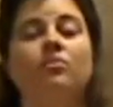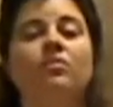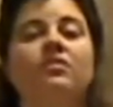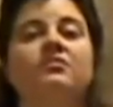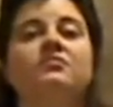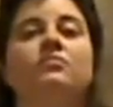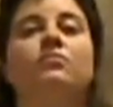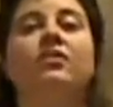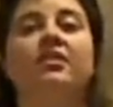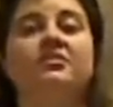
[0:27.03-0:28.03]
was
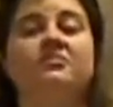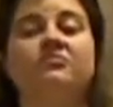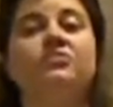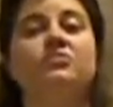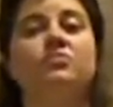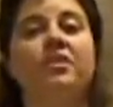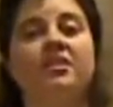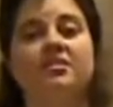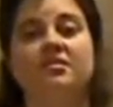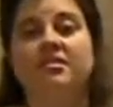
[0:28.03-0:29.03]
what kinds of foods we
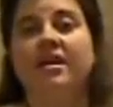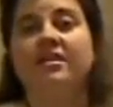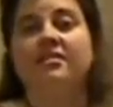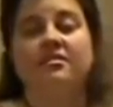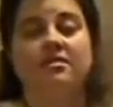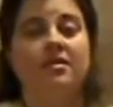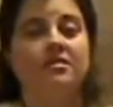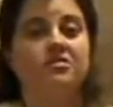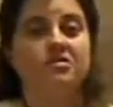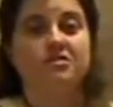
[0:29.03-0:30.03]
eat today that the
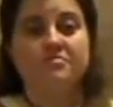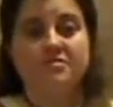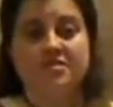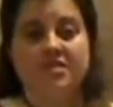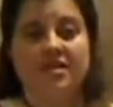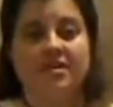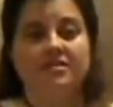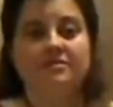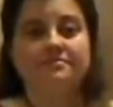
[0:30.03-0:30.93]
ancient Egyptians had.